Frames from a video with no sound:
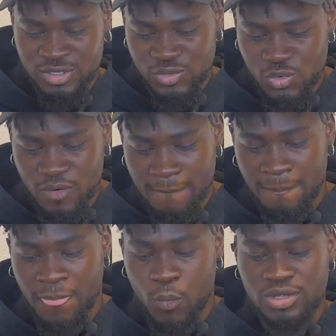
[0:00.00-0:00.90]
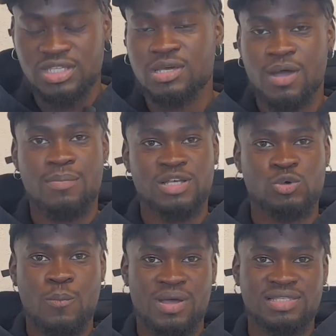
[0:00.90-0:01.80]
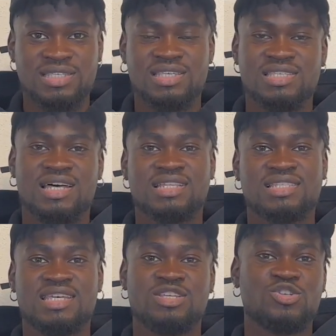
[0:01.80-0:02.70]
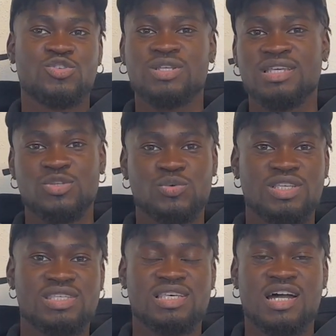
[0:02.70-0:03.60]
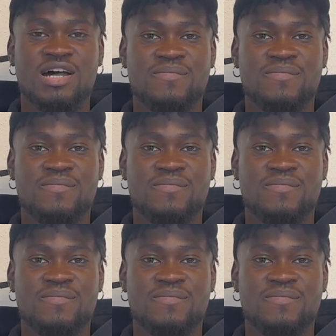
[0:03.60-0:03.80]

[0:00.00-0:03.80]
So one thing about Basco Party is that they usually do this